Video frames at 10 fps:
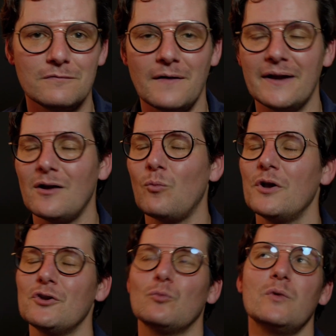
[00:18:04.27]
Find out what
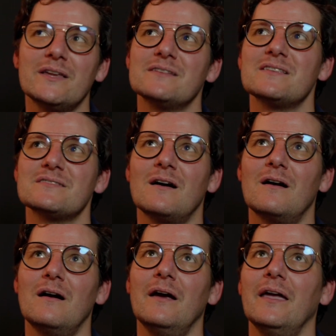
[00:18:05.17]
your weaknesses
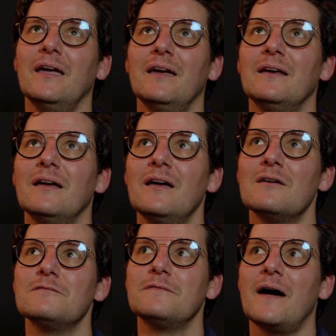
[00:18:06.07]
are, and
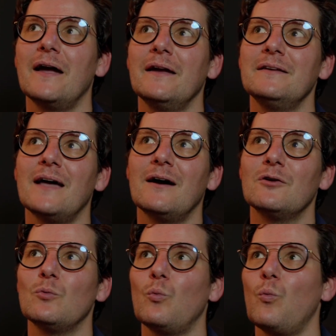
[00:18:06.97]
find
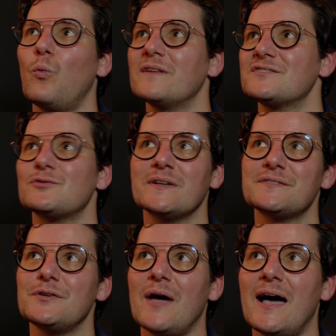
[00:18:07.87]
out what
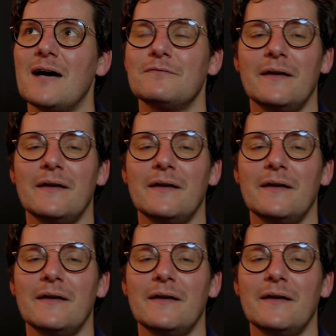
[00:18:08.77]
strengths you have,